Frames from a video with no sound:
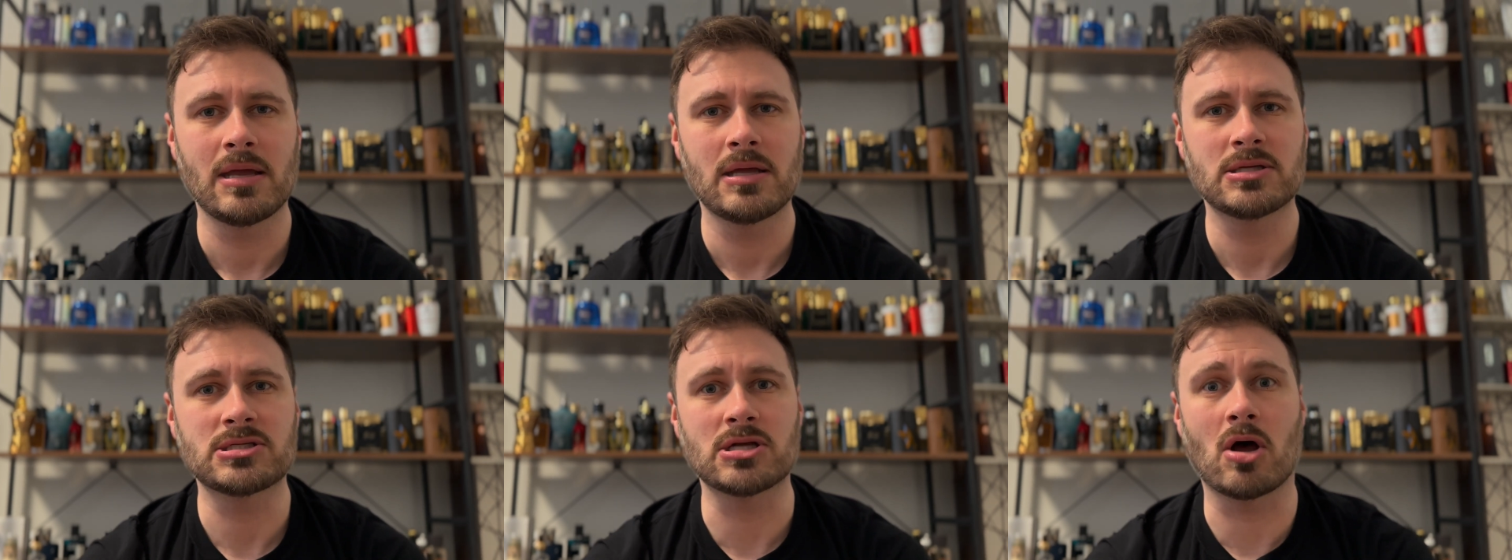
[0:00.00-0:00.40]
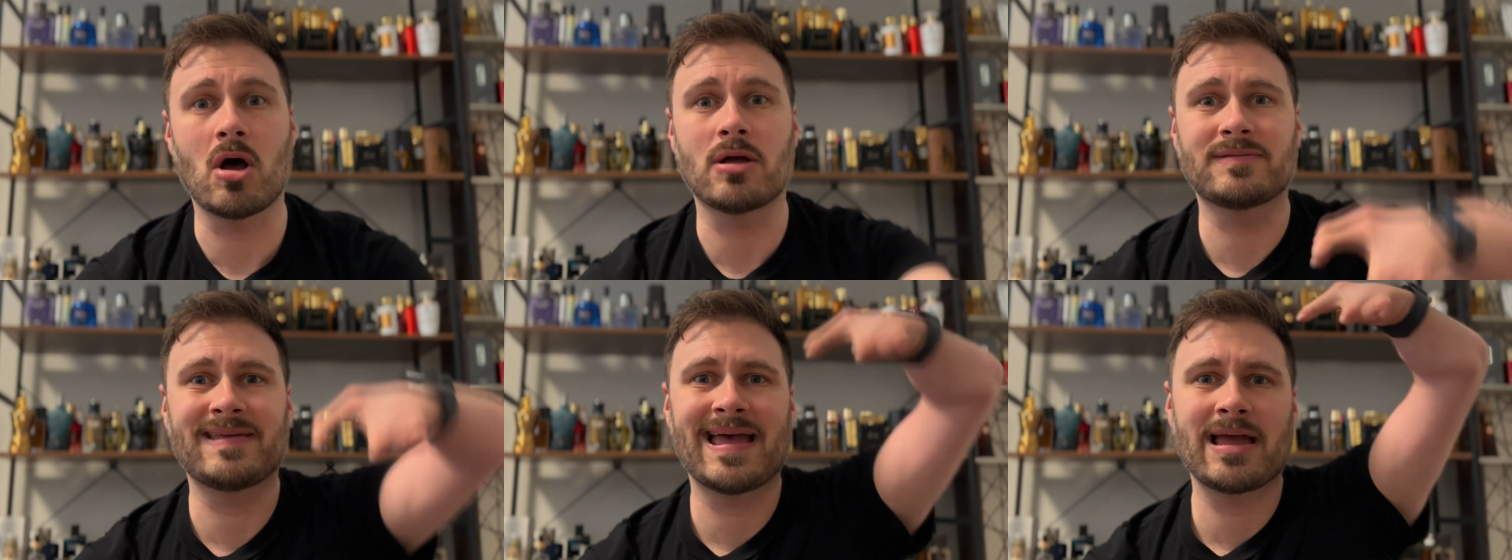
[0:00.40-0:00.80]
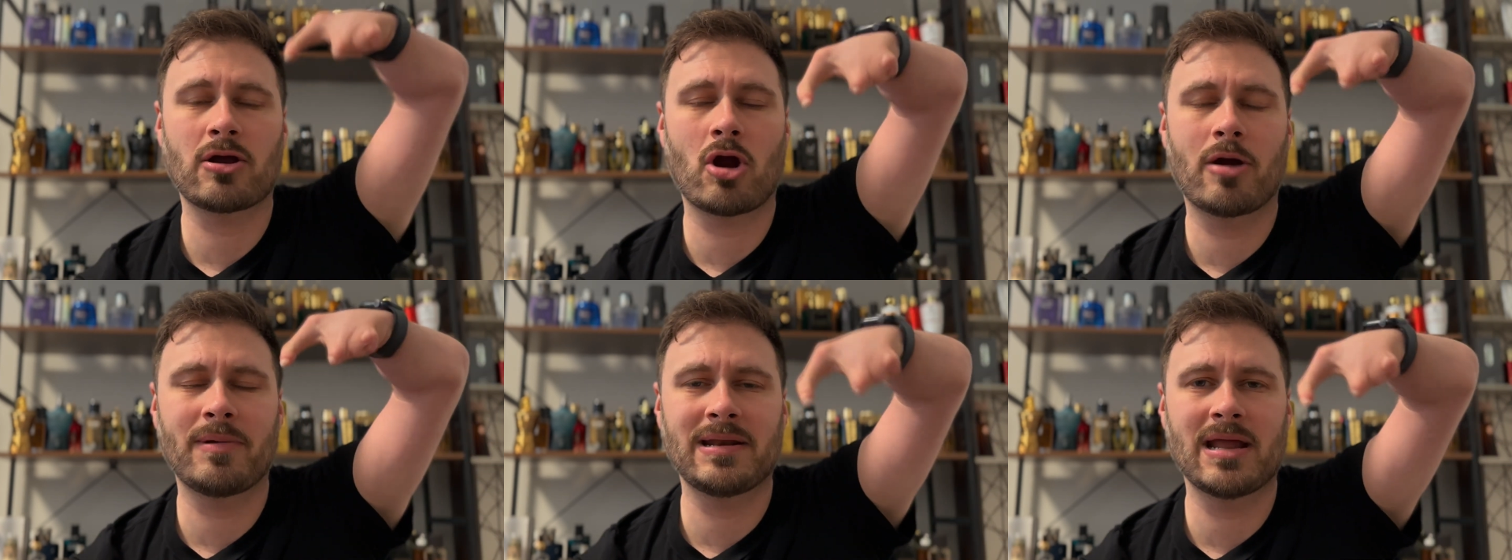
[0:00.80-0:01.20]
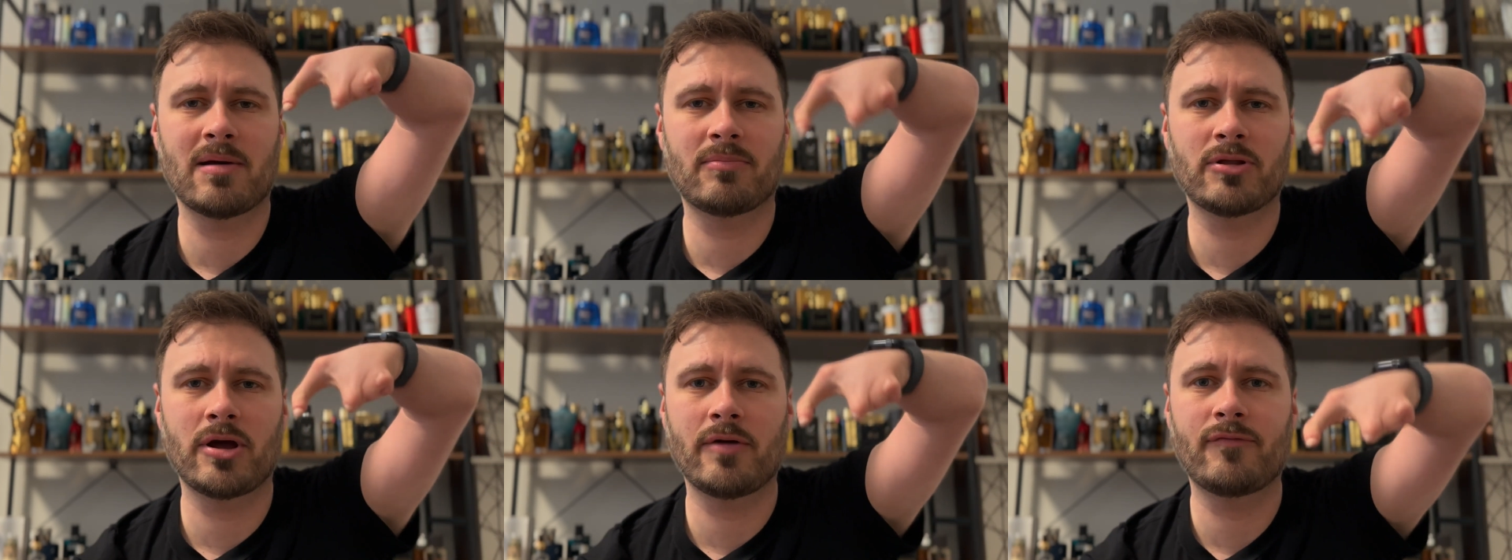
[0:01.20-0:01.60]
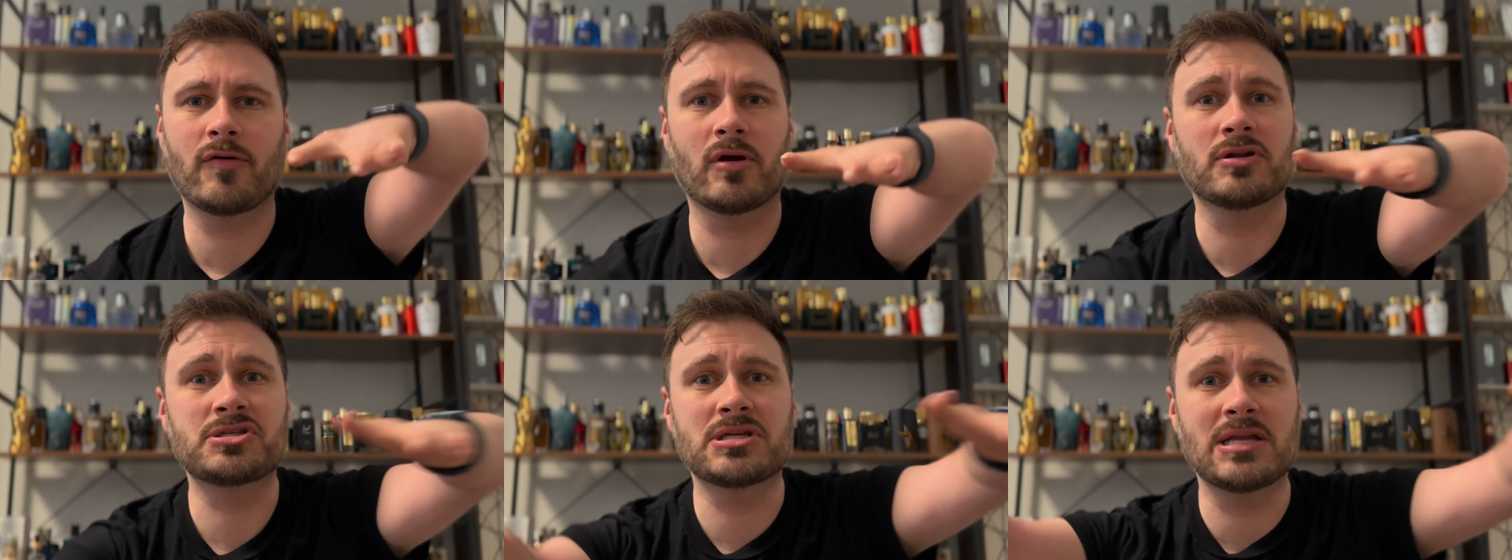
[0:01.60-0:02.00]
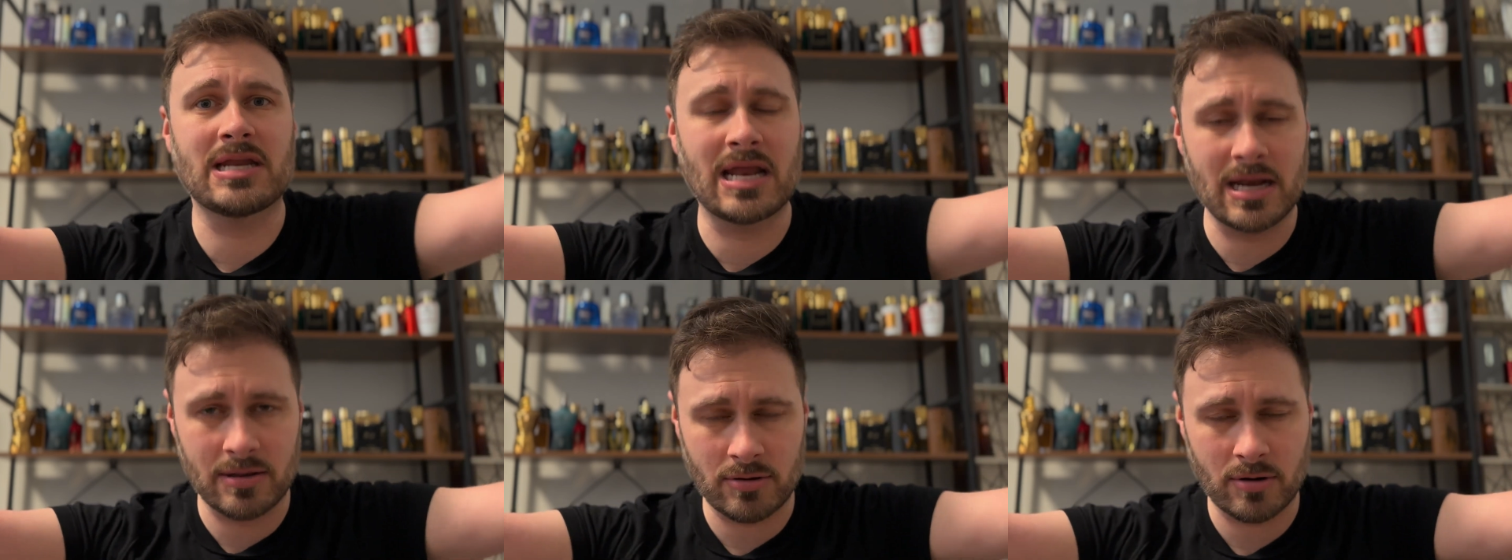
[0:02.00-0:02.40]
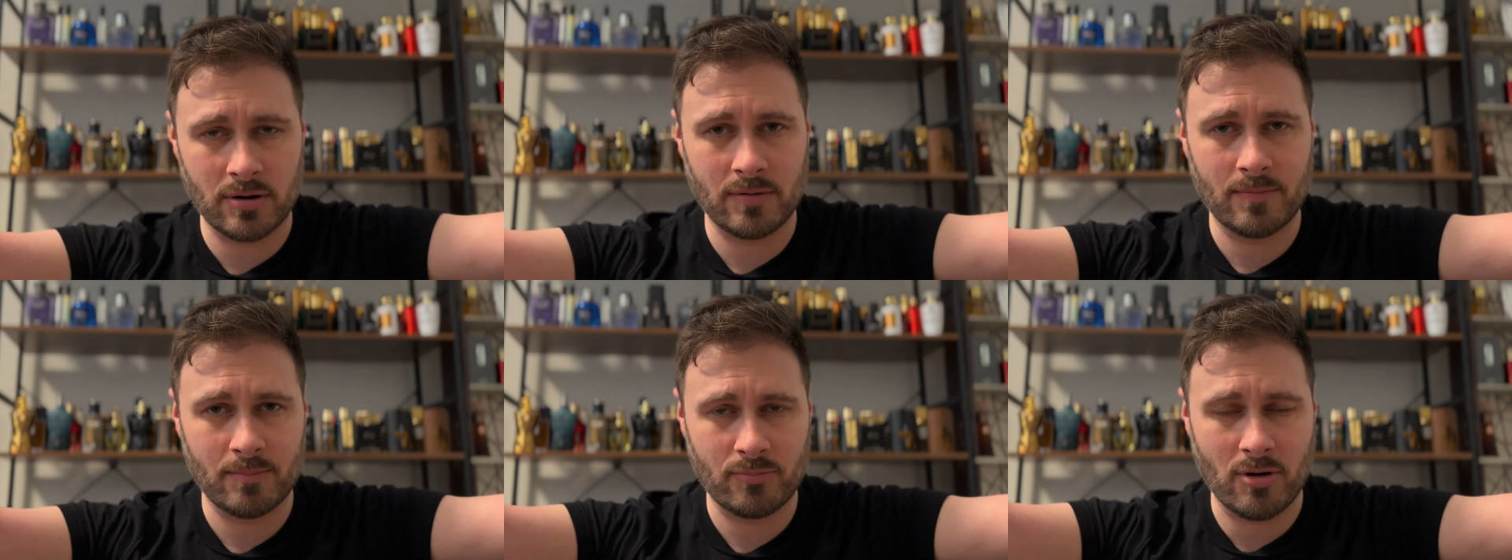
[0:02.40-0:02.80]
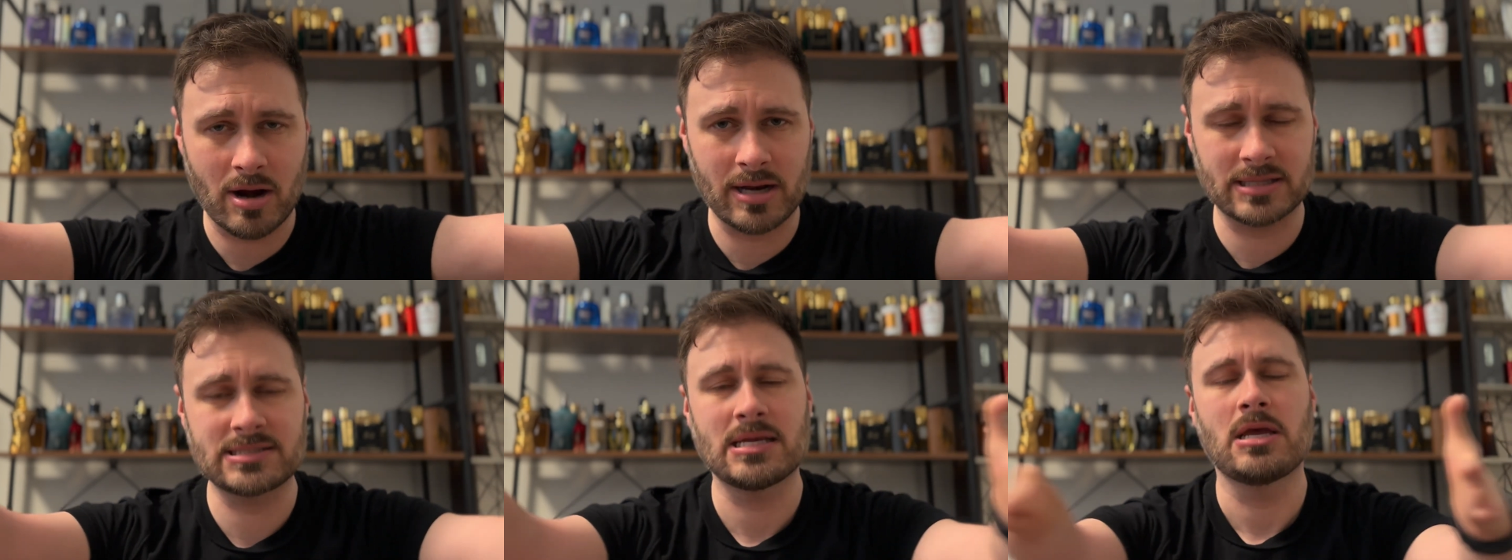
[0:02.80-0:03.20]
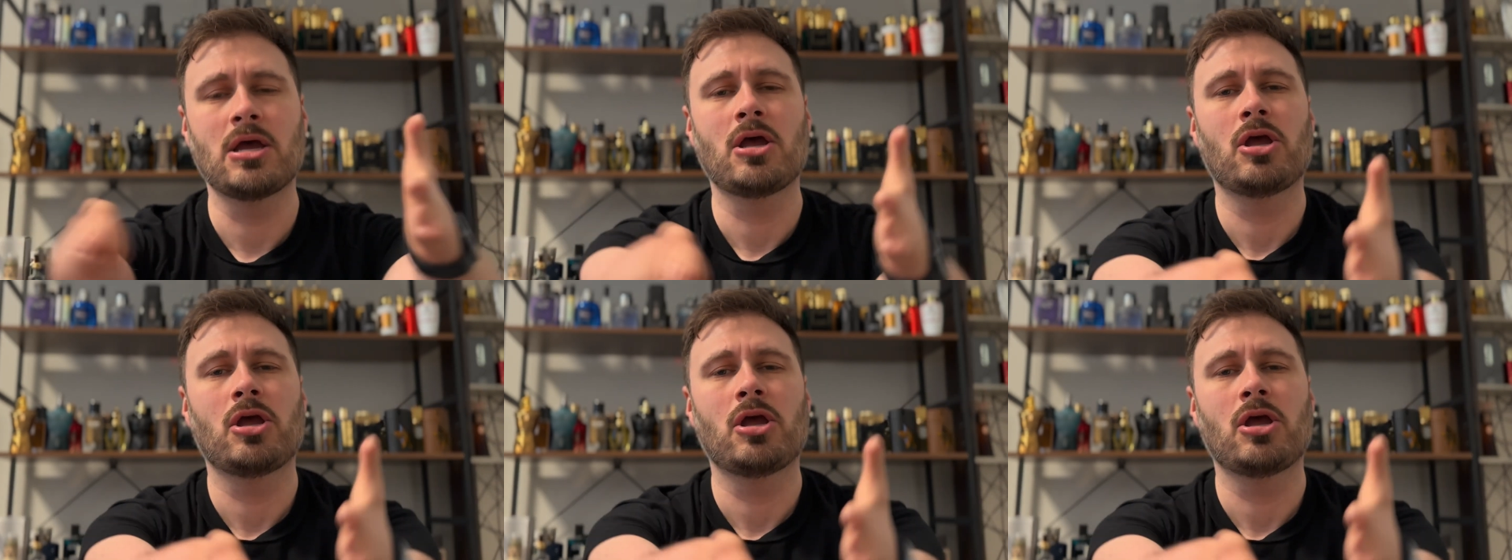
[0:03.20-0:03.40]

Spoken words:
So I'll tag Xarmony down below. If you're interested in any of their products,